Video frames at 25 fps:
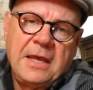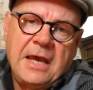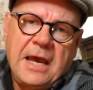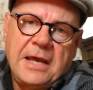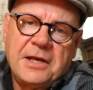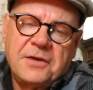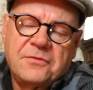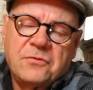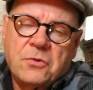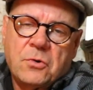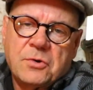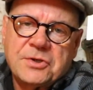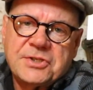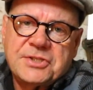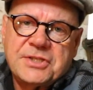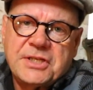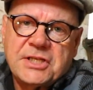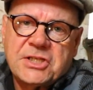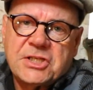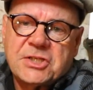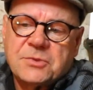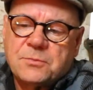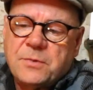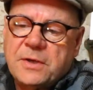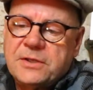And of course
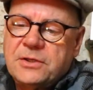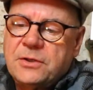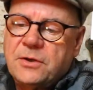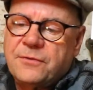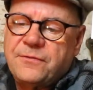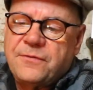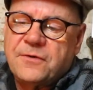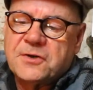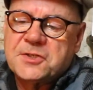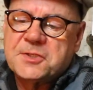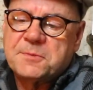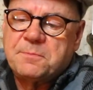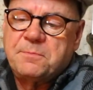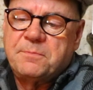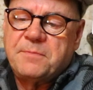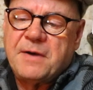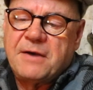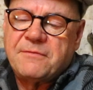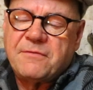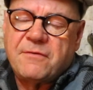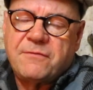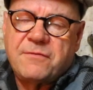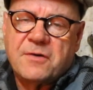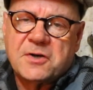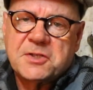this, when you first
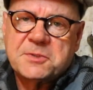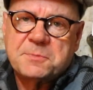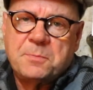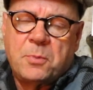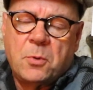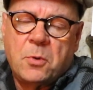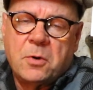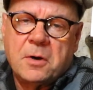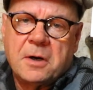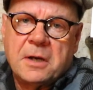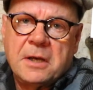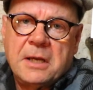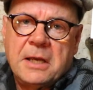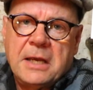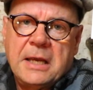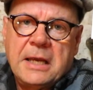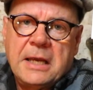have a first pour,